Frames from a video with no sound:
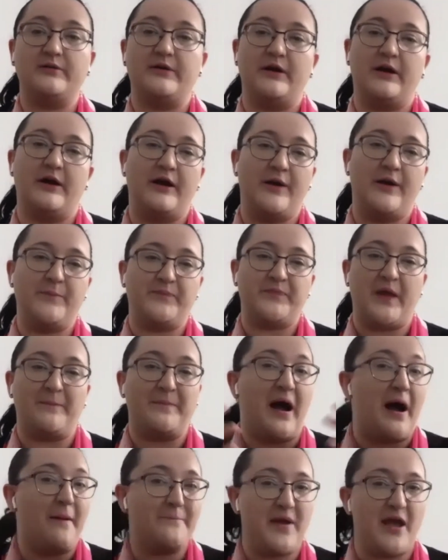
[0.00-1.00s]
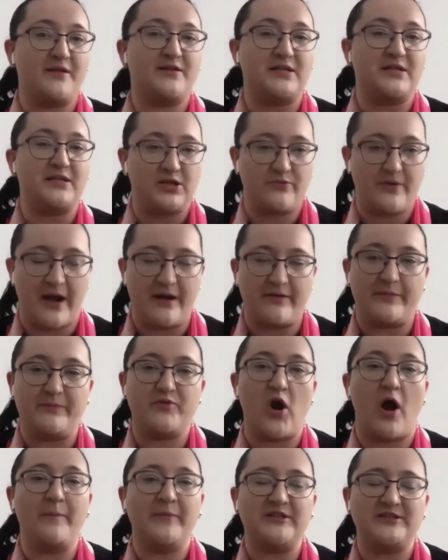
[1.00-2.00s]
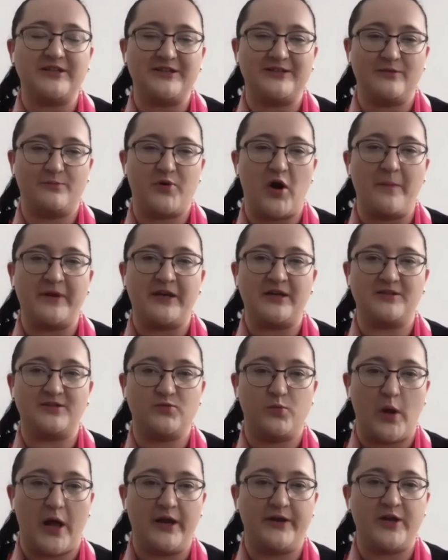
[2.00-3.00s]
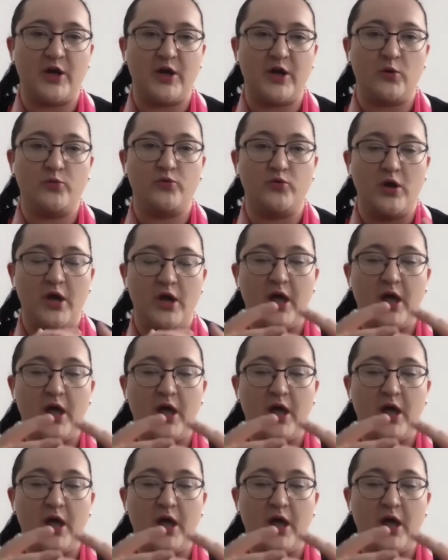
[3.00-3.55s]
PubMed is a very prominent, well-known